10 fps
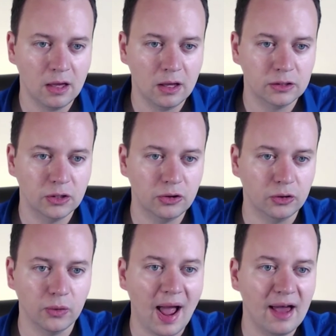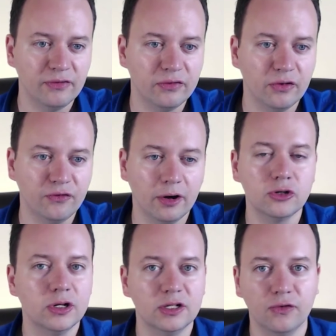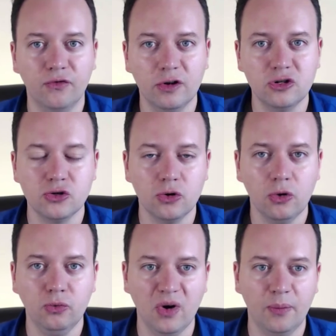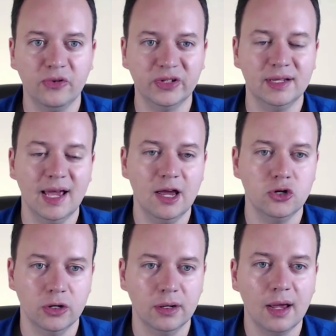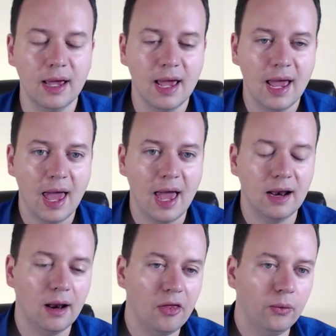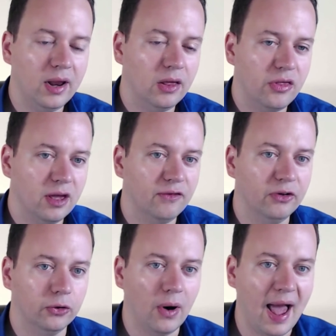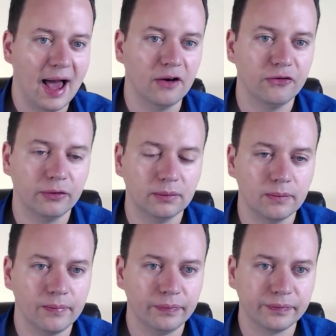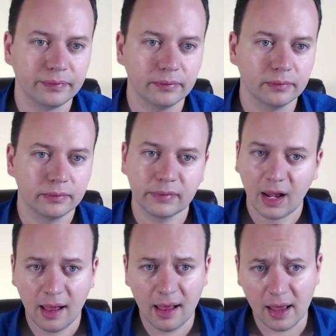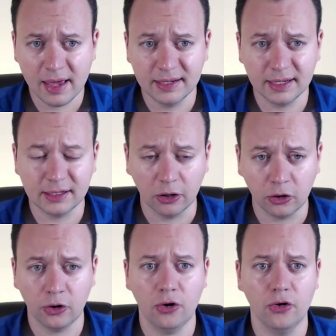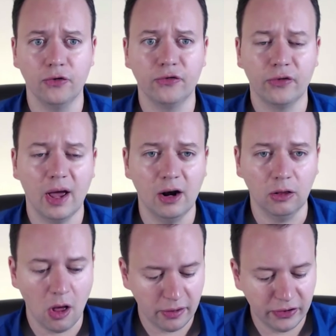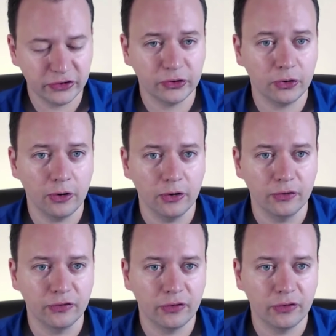So the graph of the function is a visual representation. And another way to think of the graph is it's a curve, and along this curve